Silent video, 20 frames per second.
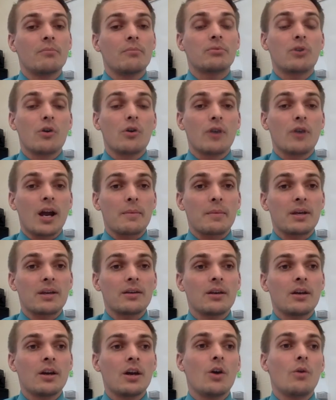
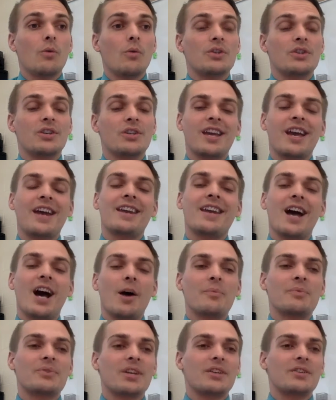programming, which again
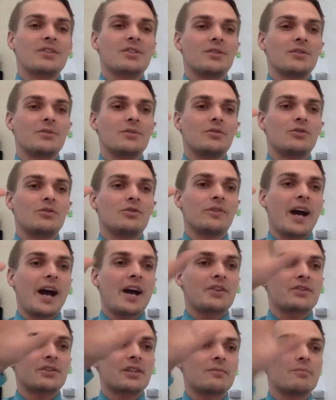helps us to
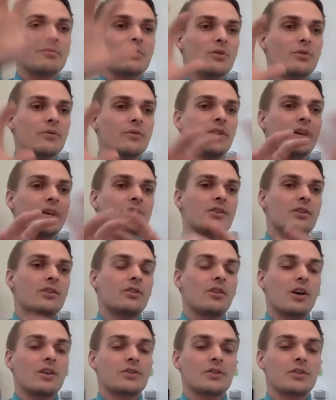gradually move things
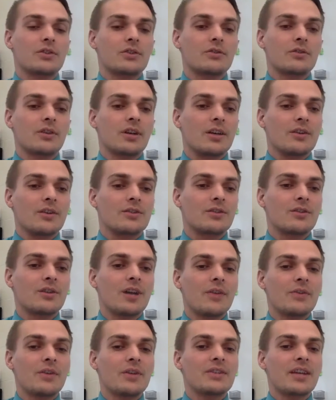across the screen. So
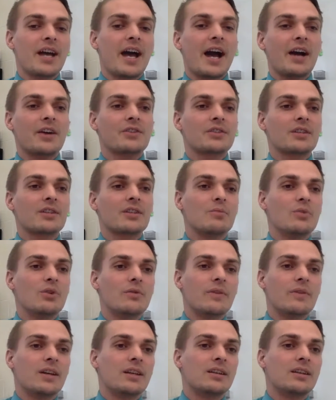nothing's actually
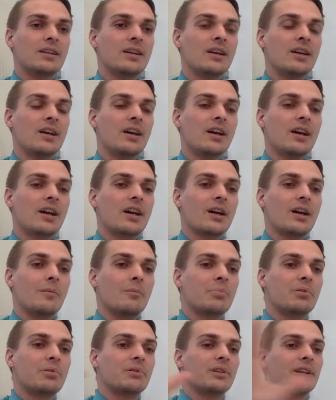moving
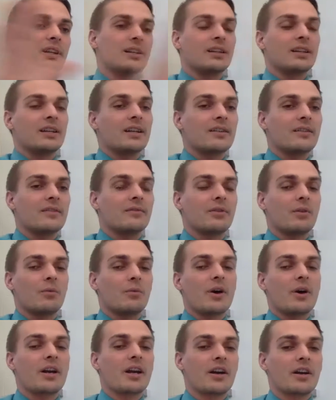completely from
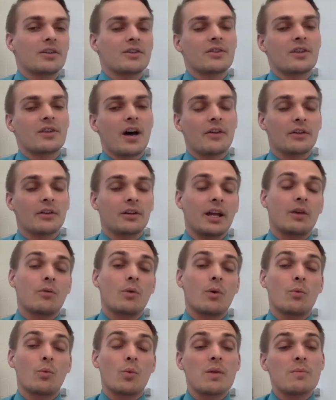one area to the other. Like
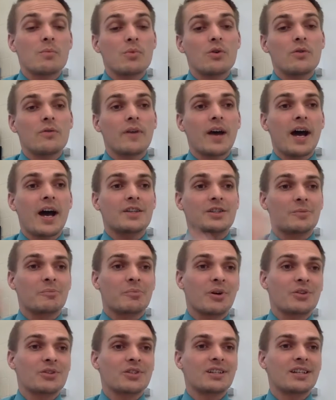when we move as a
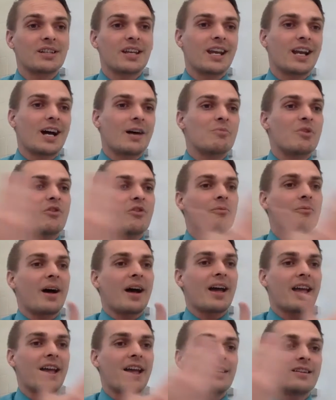person and I'm moving my
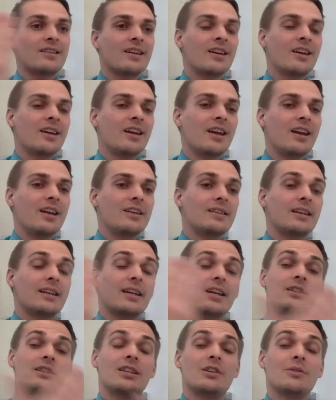hand, it is a
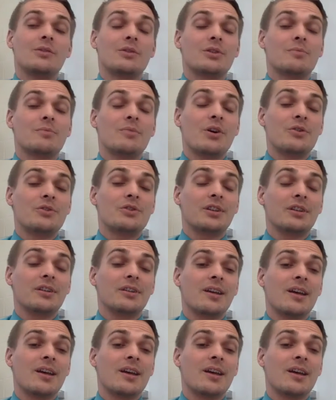continuous motion.